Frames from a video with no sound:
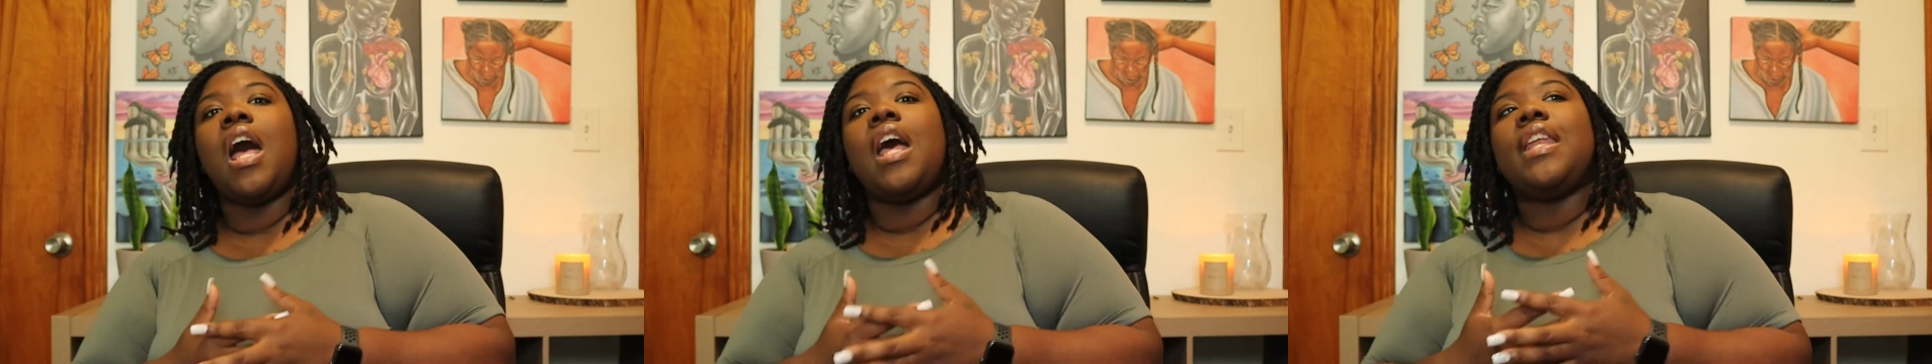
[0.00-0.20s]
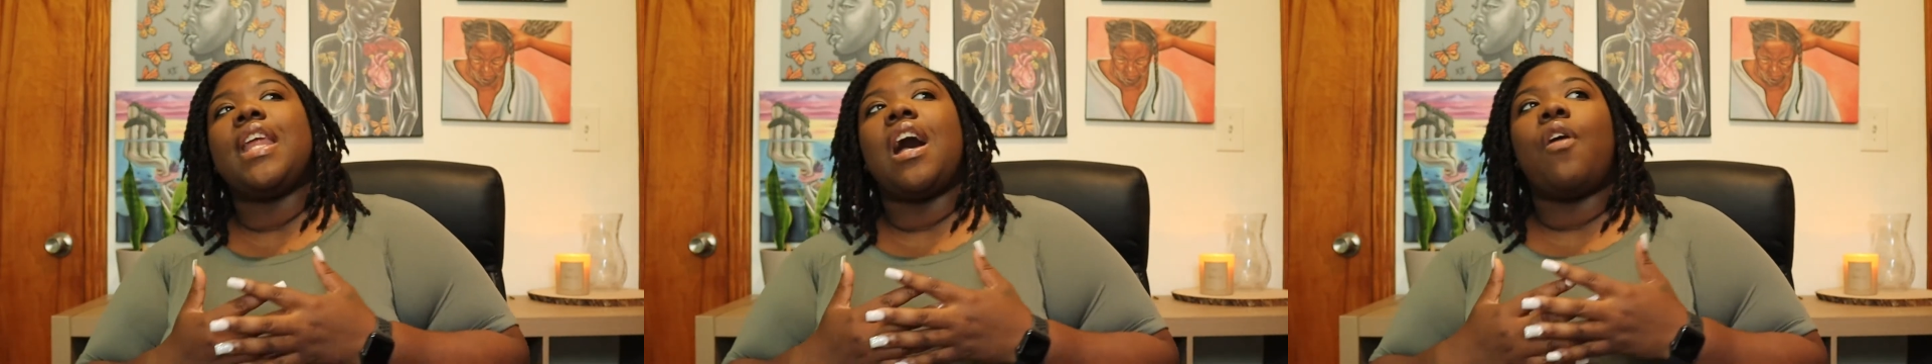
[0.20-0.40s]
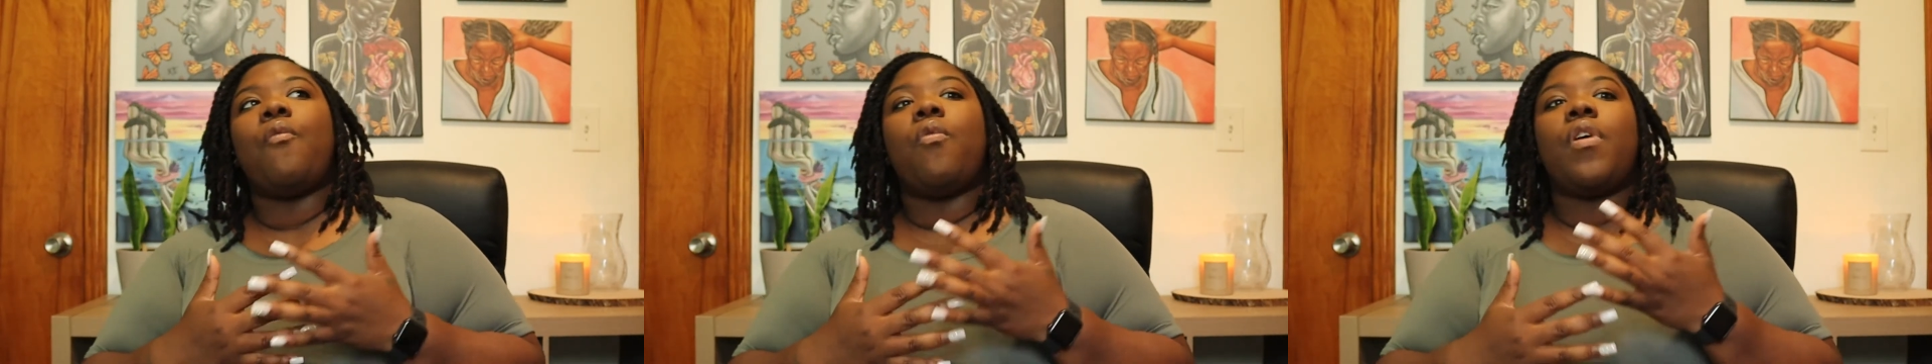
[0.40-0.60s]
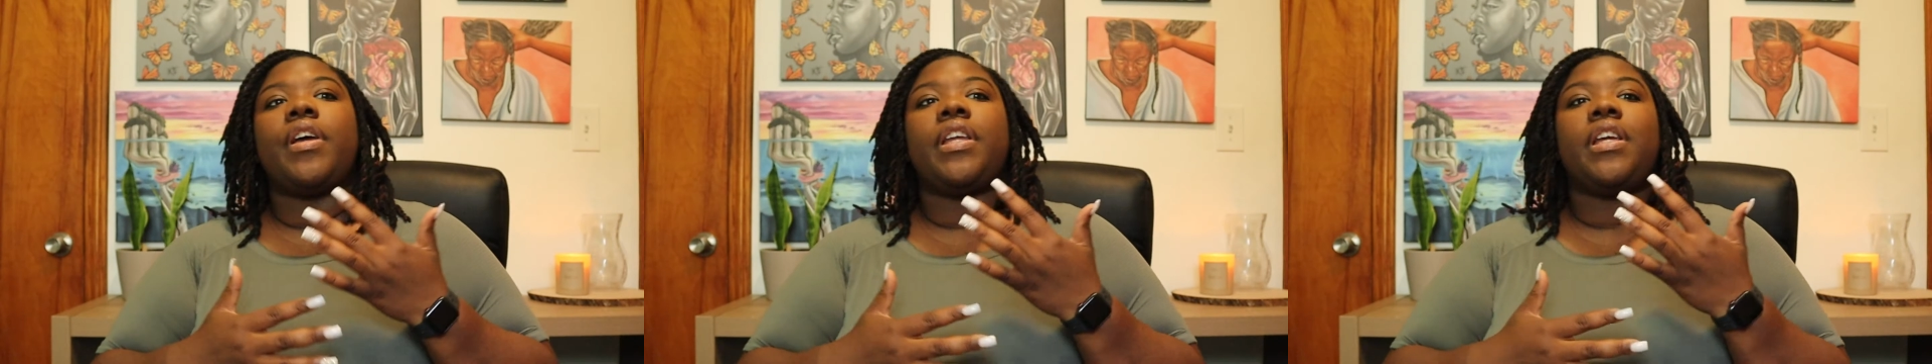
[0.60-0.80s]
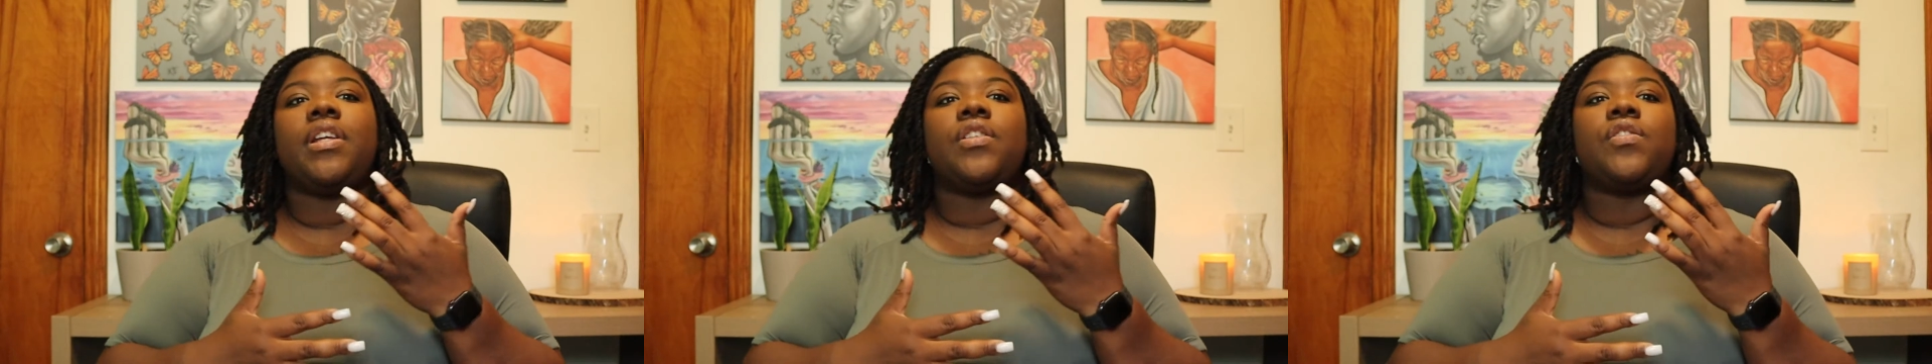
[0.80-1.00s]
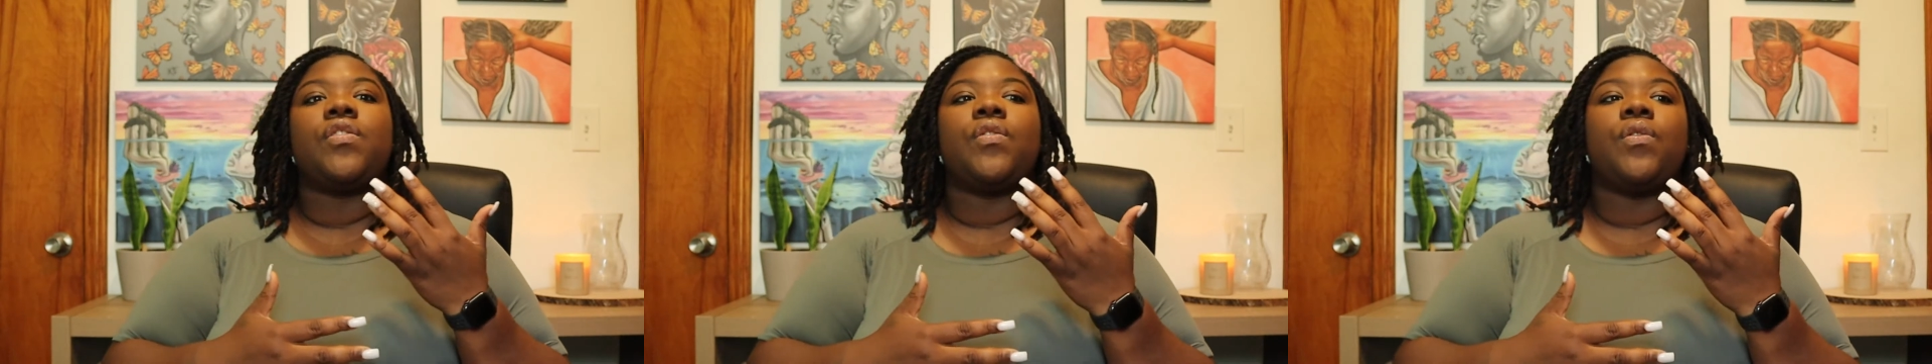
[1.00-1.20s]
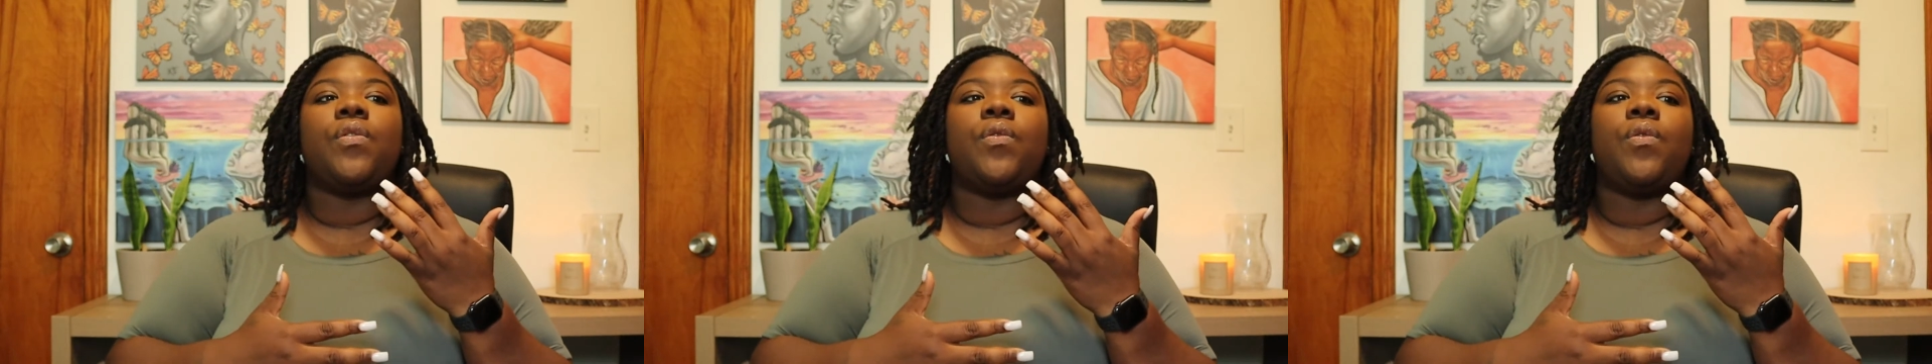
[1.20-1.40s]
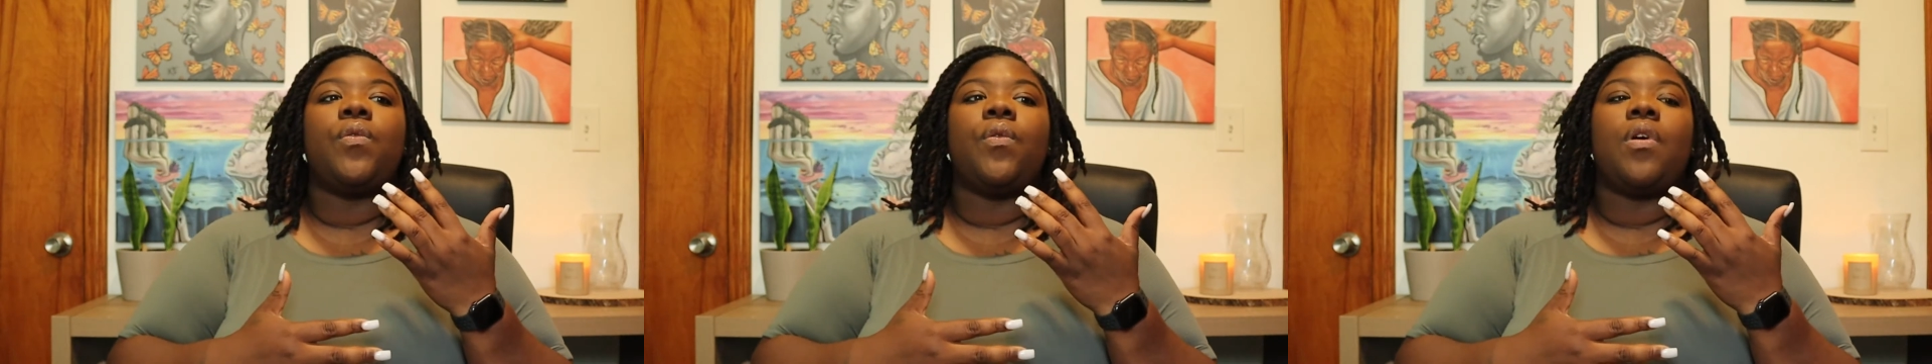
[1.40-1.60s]
not wanting
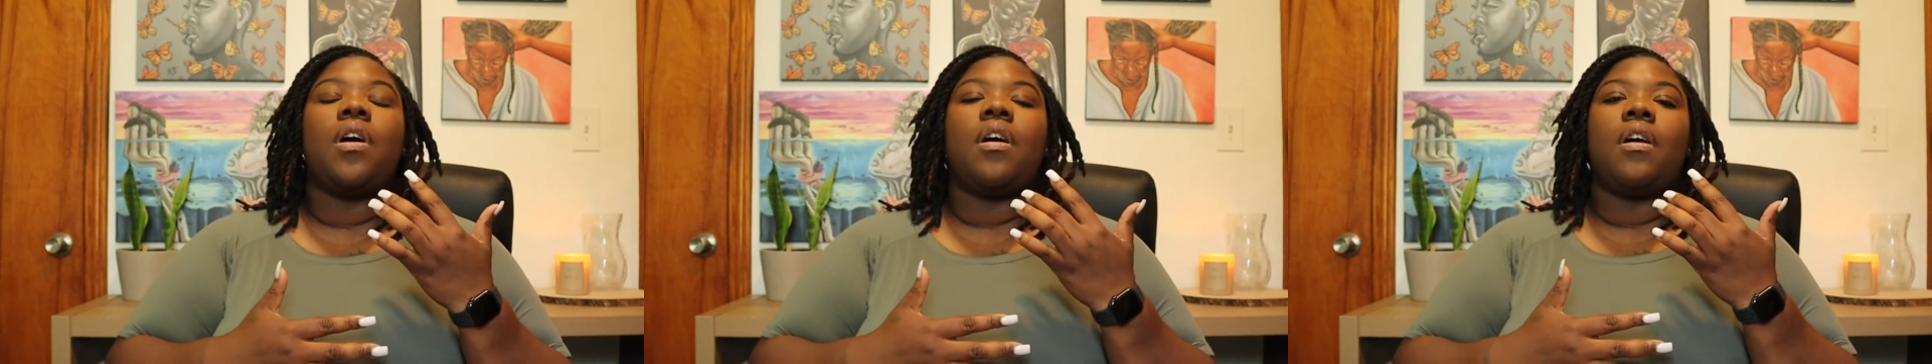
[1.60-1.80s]
to